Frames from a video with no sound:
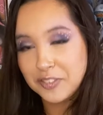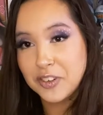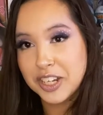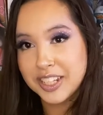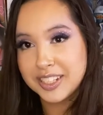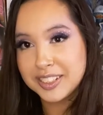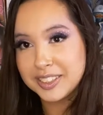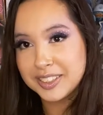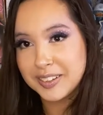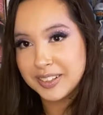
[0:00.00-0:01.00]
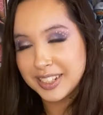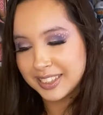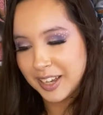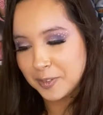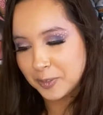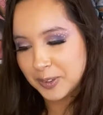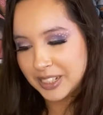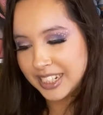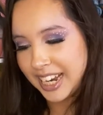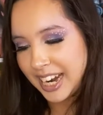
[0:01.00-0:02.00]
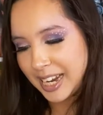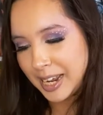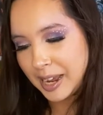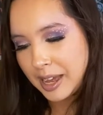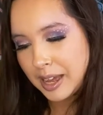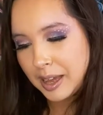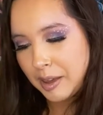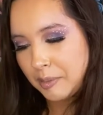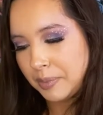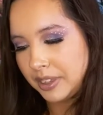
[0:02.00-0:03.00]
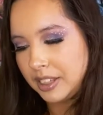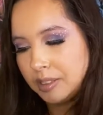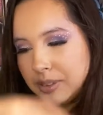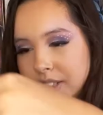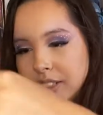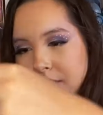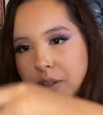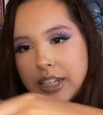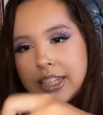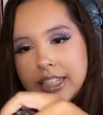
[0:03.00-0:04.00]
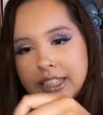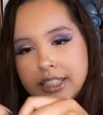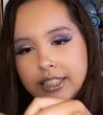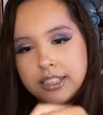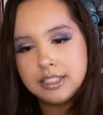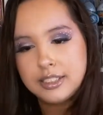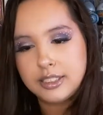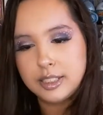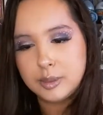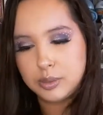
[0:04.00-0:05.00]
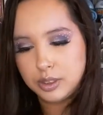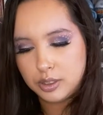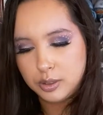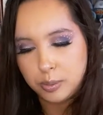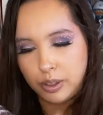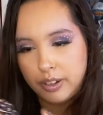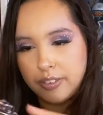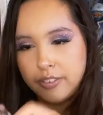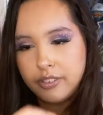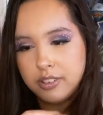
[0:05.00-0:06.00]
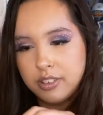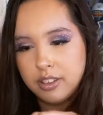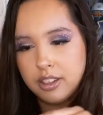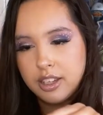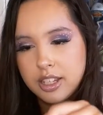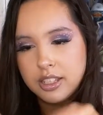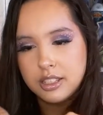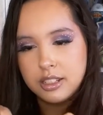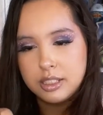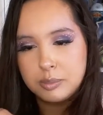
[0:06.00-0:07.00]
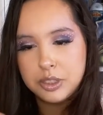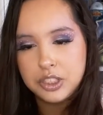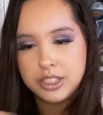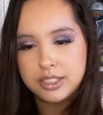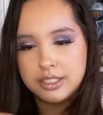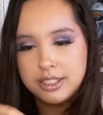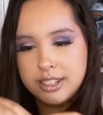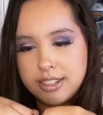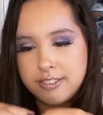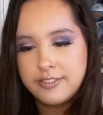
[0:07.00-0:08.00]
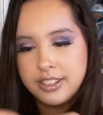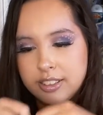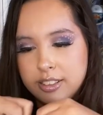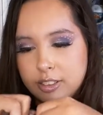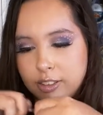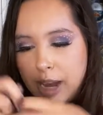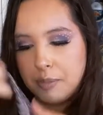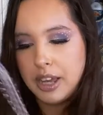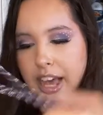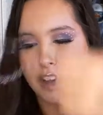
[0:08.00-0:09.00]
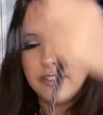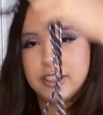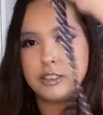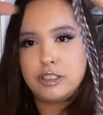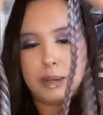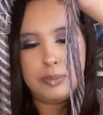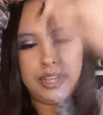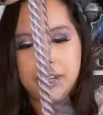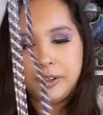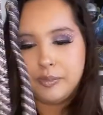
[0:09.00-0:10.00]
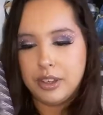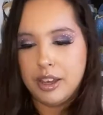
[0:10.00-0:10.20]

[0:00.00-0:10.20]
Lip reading: for kids, so it's like really tiny. But this one seems to work. So let me just fix the strap. I'll fix the strap later.